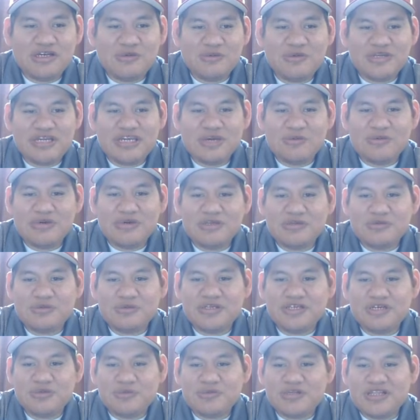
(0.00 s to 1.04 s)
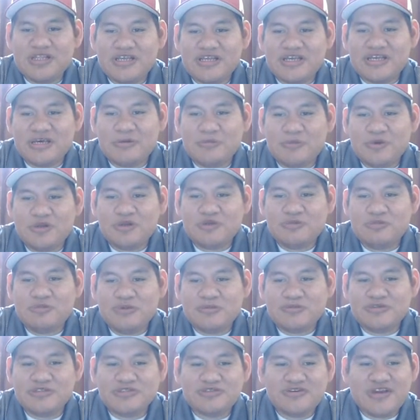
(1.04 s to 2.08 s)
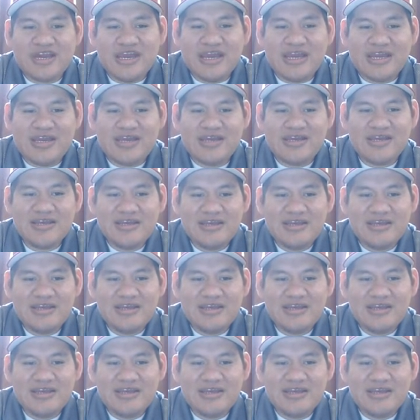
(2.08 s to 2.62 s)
could we look up? What do people track,